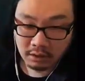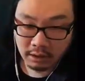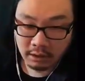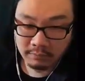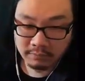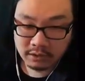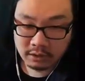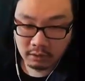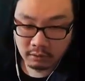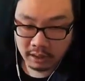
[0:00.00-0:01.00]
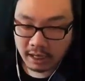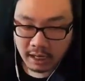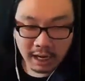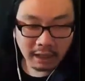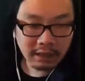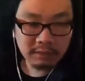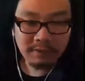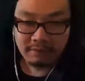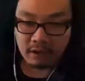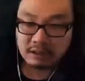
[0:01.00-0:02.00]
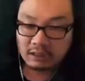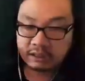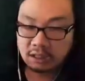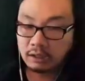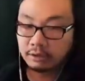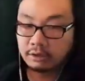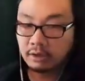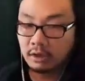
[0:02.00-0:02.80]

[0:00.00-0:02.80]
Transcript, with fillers: Um, so like I, I like to be very detailed